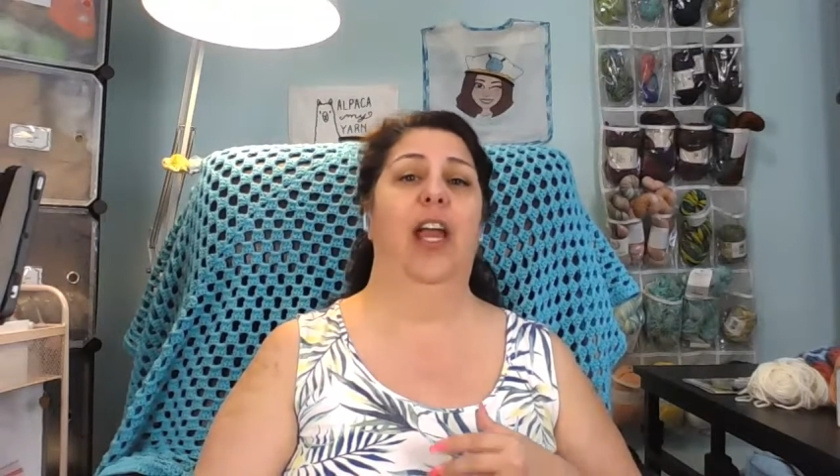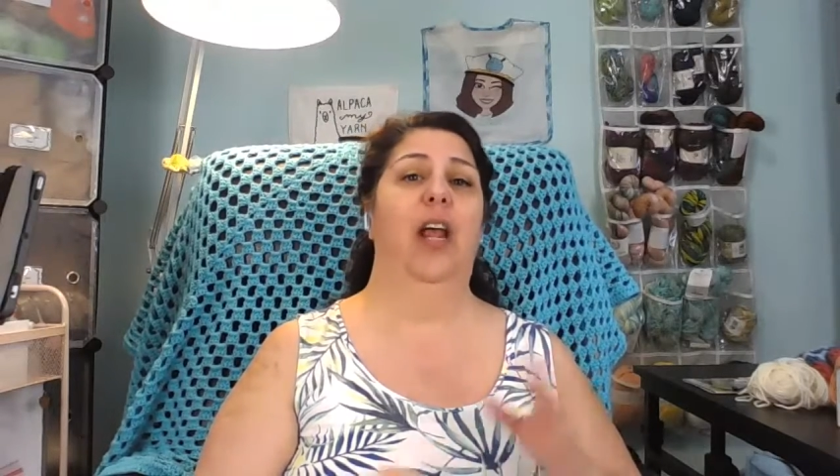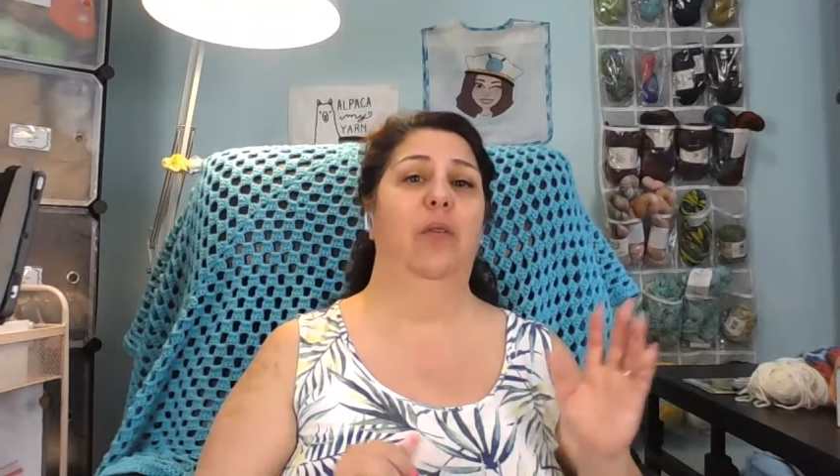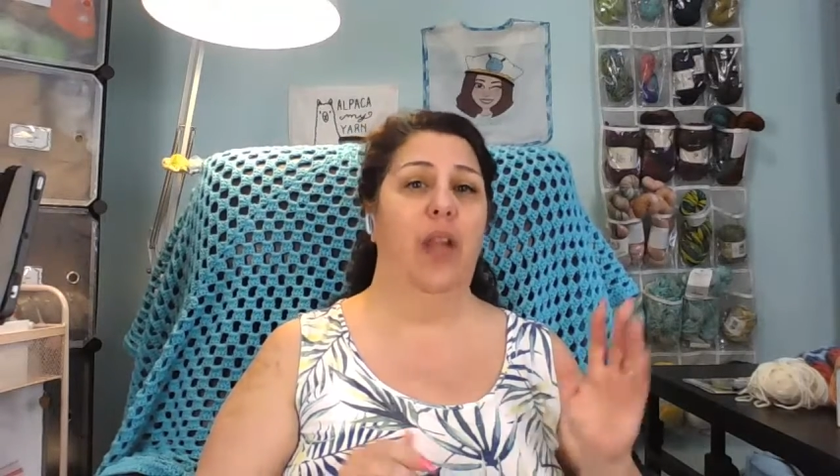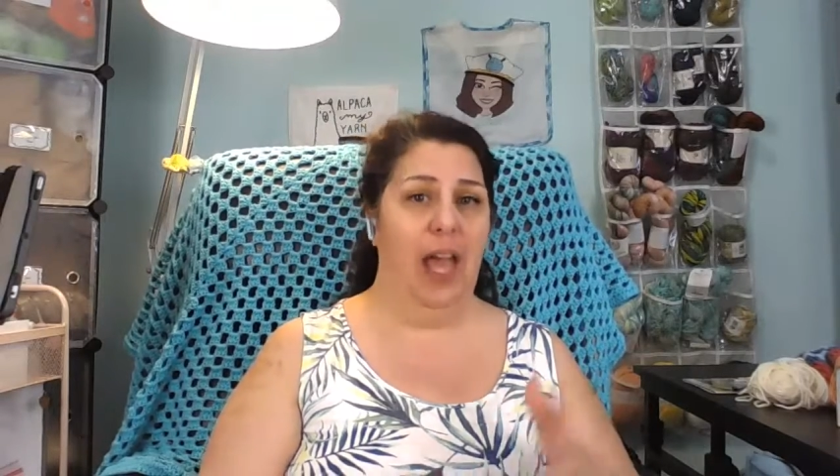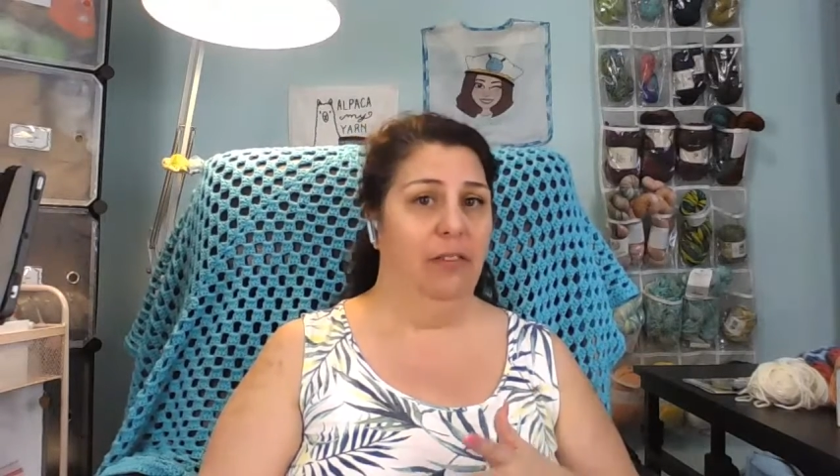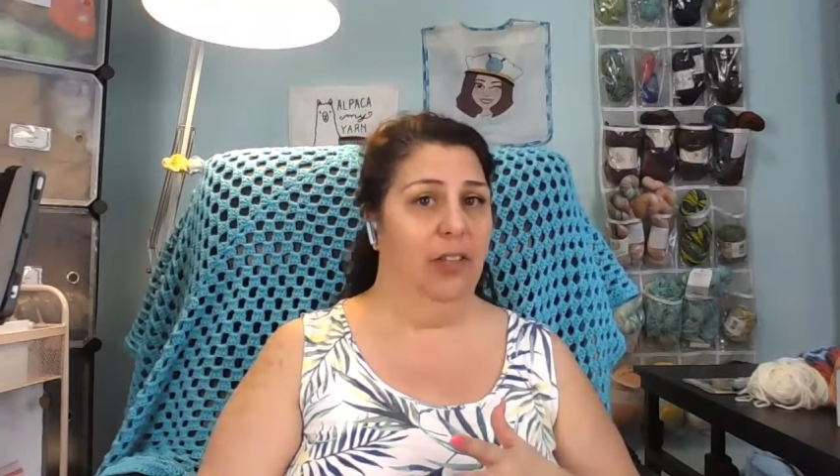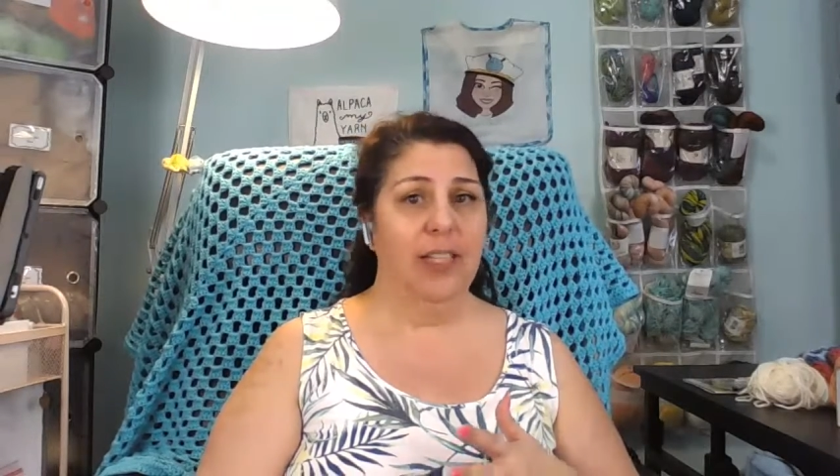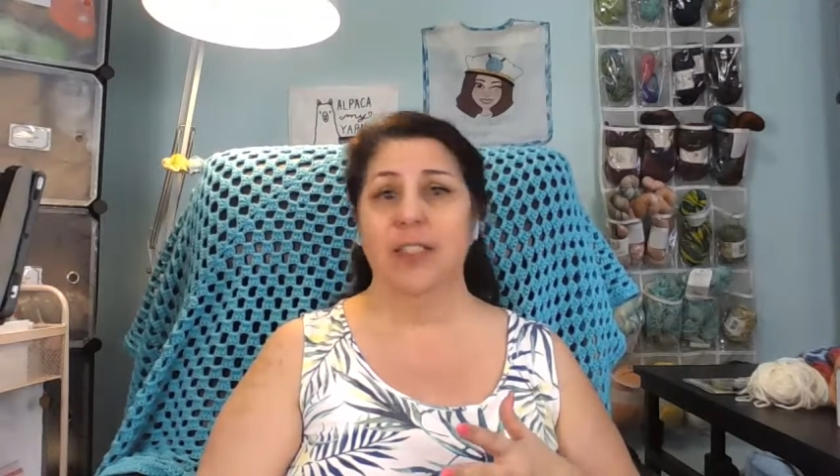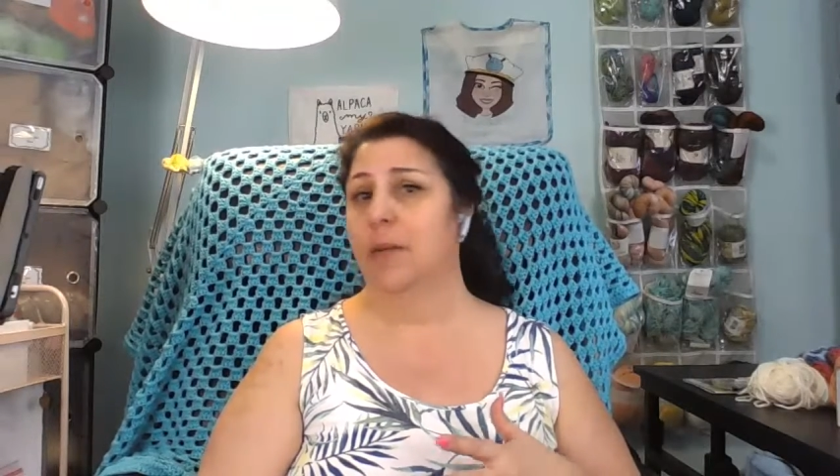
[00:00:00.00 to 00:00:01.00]
and I will have
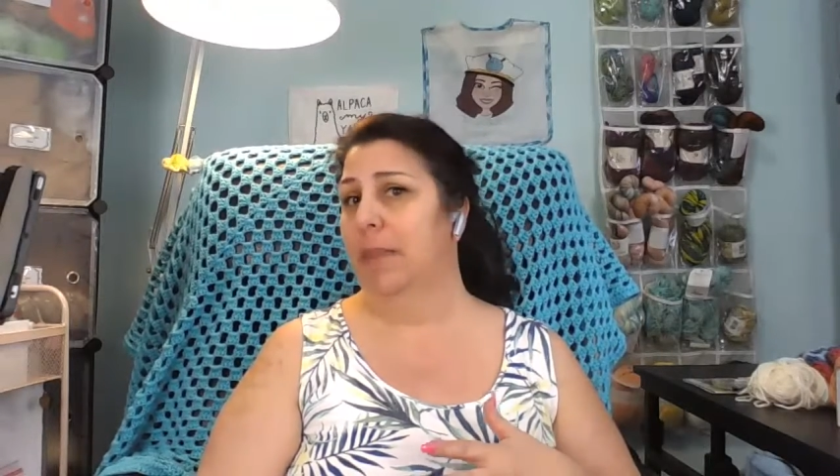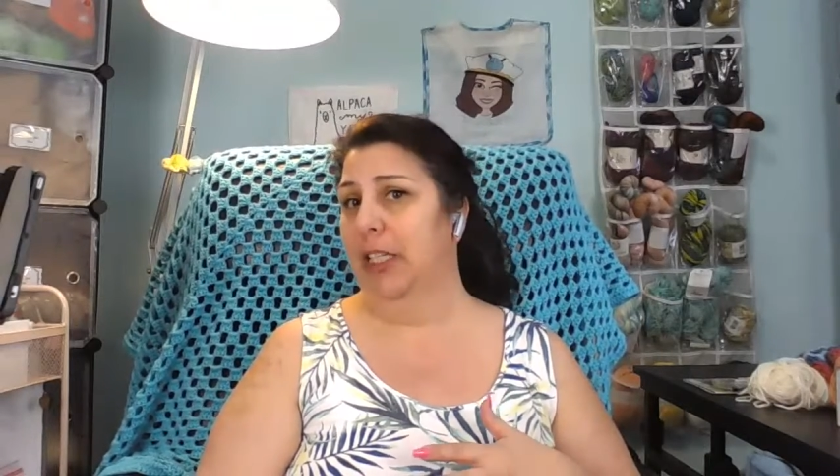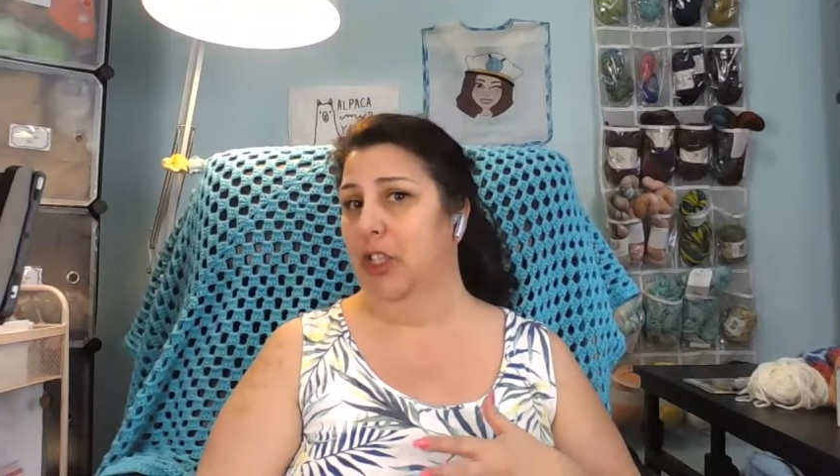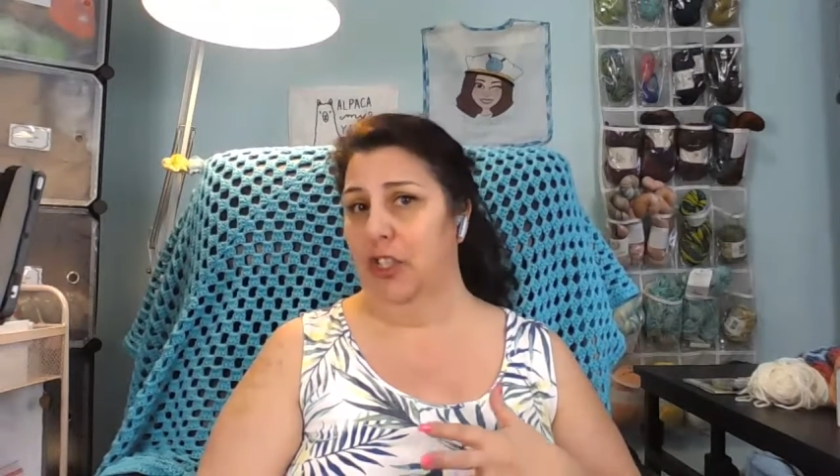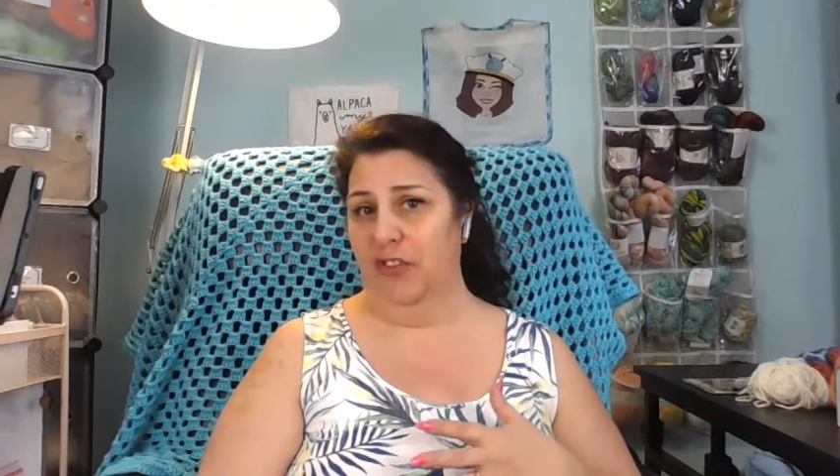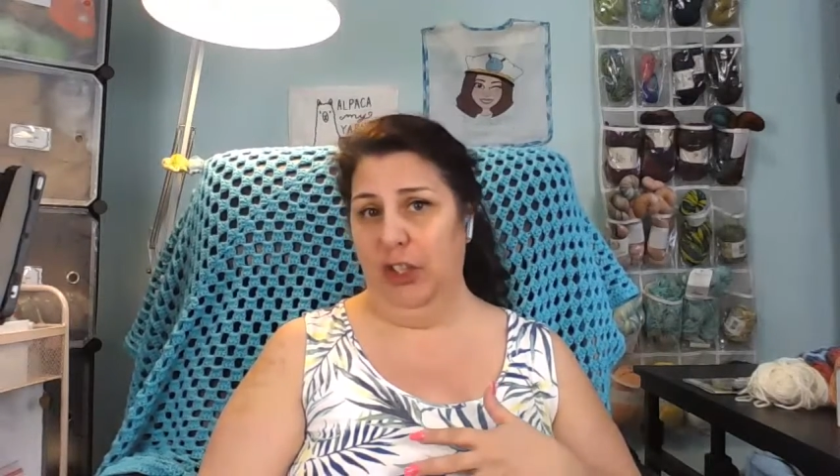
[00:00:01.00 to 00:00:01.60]
lots of pictures